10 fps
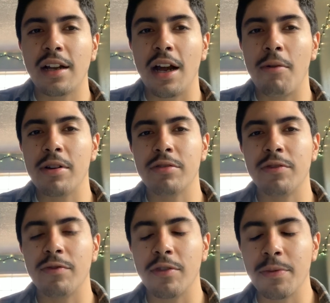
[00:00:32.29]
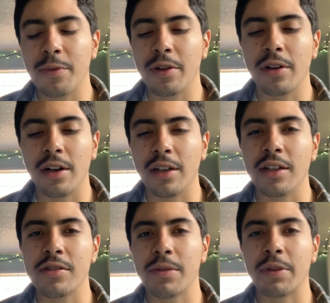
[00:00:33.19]
I want to inform you on a
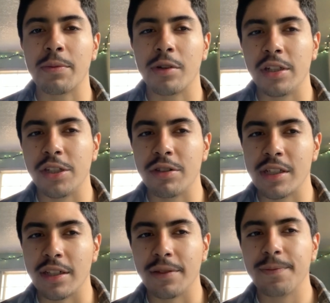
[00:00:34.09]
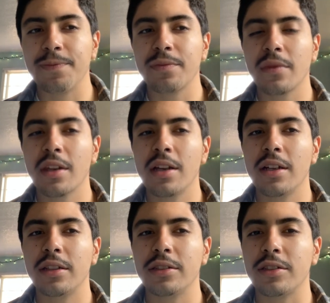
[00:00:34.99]
little something more interesting:
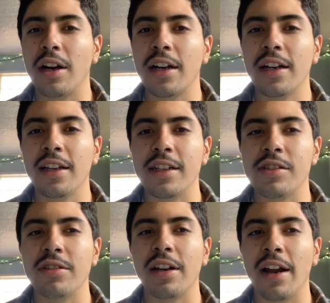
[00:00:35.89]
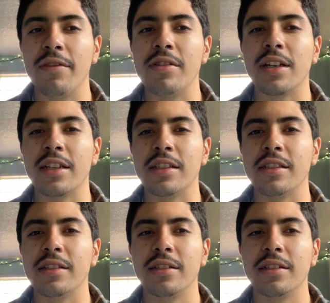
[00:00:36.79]
targeted internet advertising.